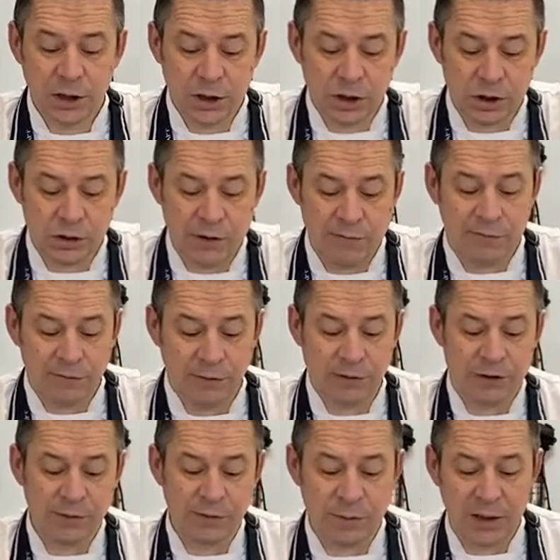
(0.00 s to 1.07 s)
So in front
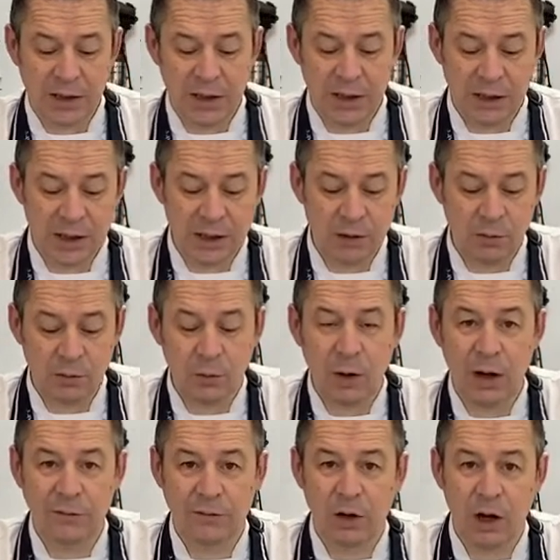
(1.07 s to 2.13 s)
of me here
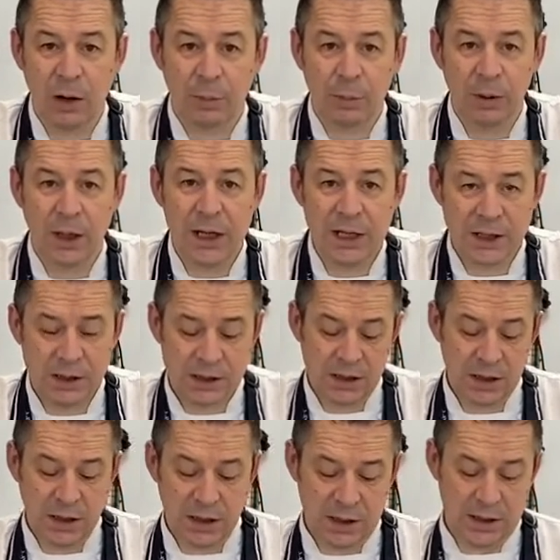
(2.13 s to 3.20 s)
I've got a plaice.
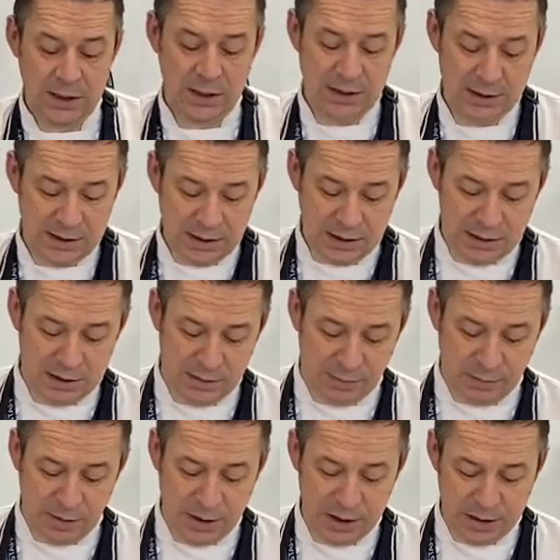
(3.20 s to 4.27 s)
I can tell it's a
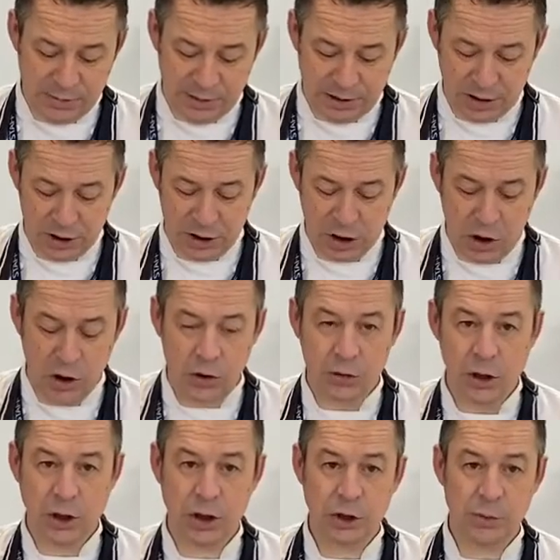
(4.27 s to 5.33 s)
plaice because it's got
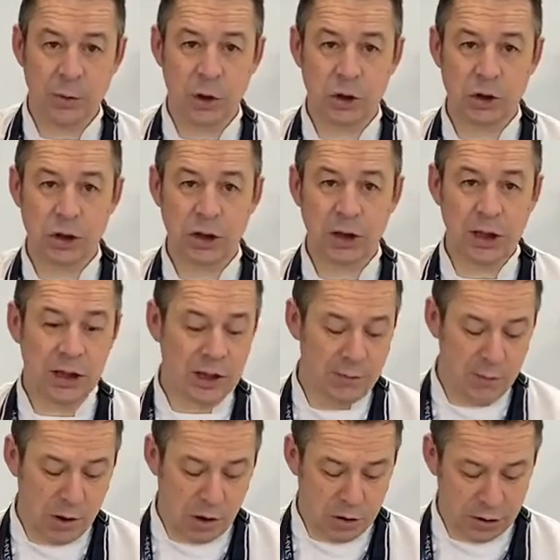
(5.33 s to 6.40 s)
orange spots clearly
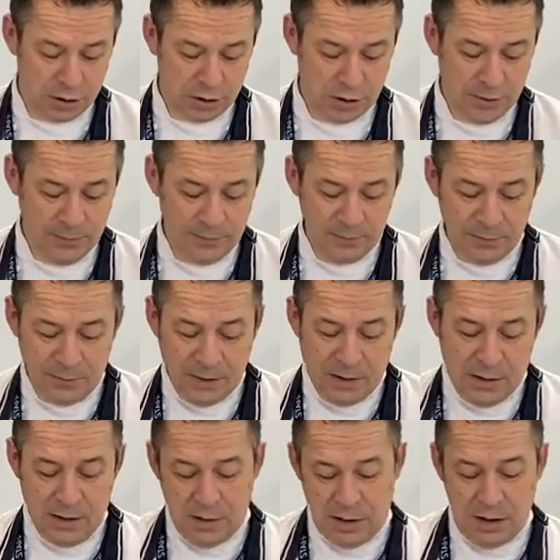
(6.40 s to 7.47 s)
marked
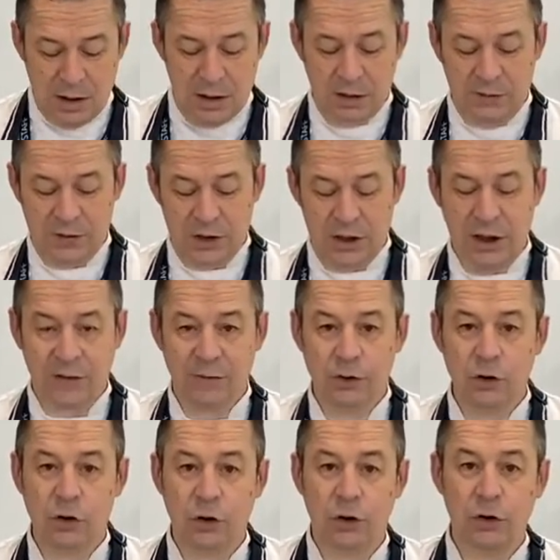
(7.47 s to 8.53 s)
and obviously I've
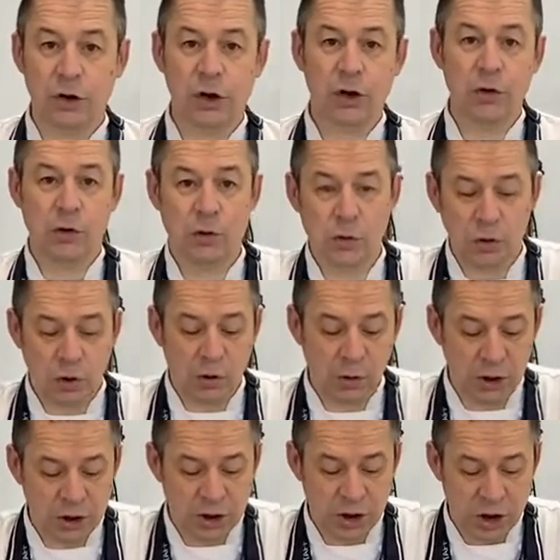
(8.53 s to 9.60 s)
done all the usual
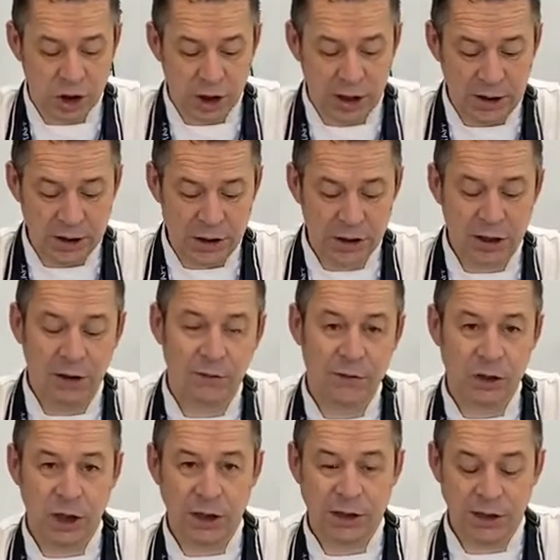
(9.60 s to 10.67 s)
quality checks. I've
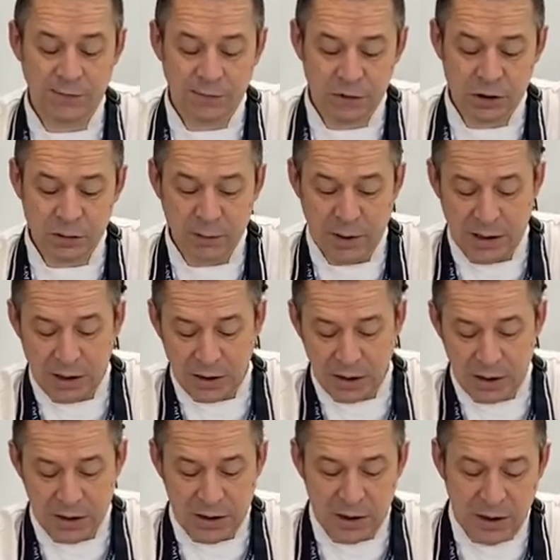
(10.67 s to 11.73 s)
checked it for smell,
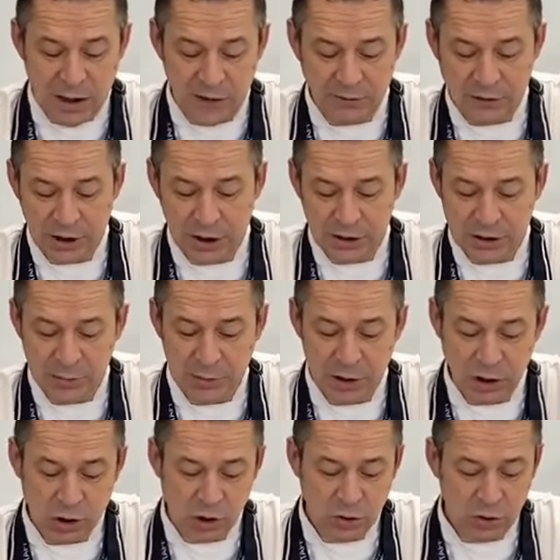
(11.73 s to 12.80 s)
I've checked to
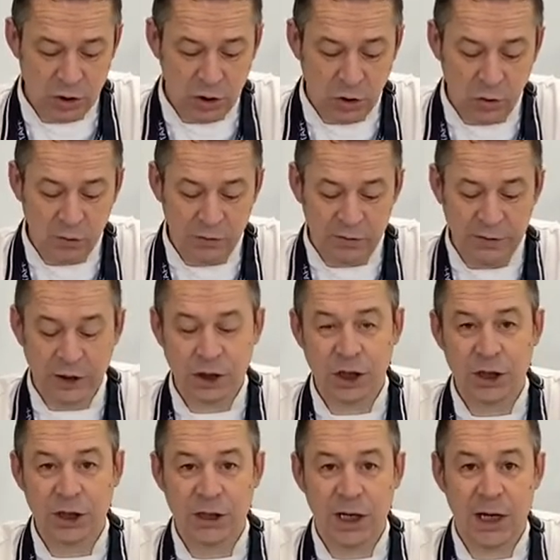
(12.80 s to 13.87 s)
make sure that whole fish
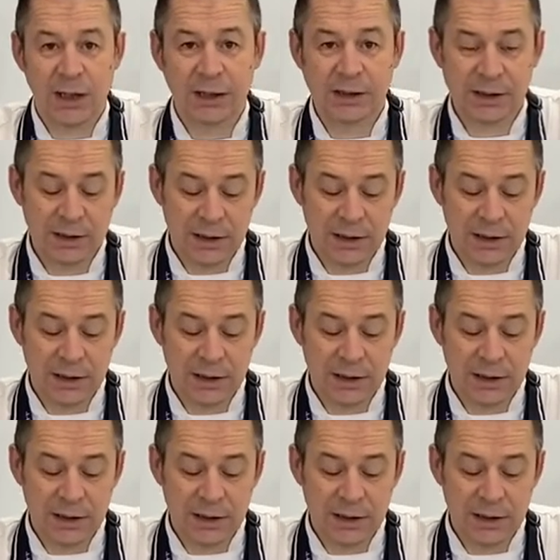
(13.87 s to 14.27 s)
intact